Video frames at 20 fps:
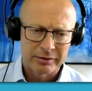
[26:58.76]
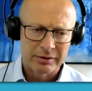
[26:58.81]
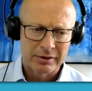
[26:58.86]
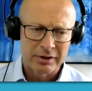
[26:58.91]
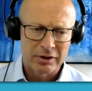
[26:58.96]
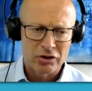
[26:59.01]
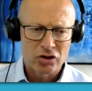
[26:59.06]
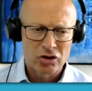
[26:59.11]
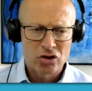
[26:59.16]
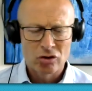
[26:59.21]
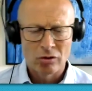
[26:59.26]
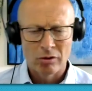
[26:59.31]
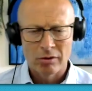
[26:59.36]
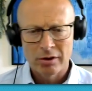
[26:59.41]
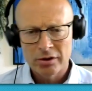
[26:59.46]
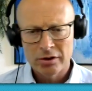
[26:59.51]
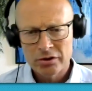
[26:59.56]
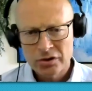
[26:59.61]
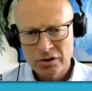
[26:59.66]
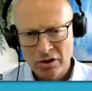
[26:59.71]

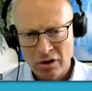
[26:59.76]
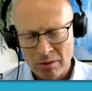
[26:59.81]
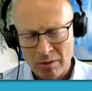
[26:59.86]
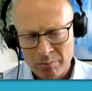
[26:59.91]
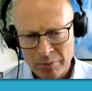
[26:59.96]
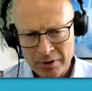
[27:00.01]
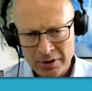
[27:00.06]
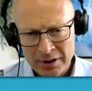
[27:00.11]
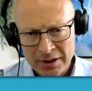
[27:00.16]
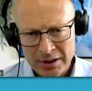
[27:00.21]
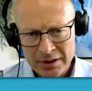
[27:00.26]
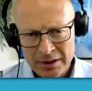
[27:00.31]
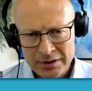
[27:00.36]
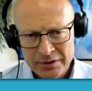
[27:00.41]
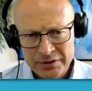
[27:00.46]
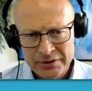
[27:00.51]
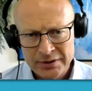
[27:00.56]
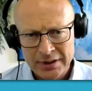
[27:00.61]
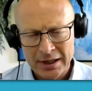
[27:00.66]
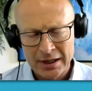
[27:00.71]
insurance
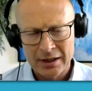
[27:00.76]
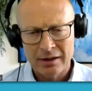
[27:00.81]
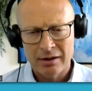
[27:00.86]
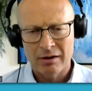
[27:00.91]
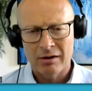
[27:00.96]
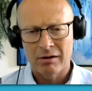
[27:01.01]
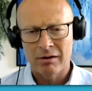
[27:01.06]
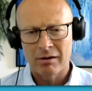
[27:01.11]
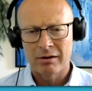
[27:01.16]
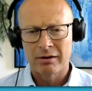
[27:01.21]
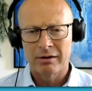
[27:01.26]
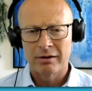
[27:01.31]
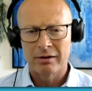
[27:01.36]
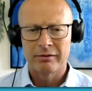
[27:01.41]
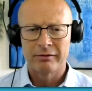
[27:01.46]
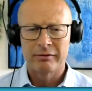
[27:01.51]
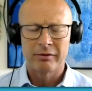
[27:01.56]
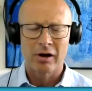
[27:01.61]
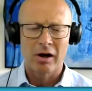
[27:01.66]
companies that are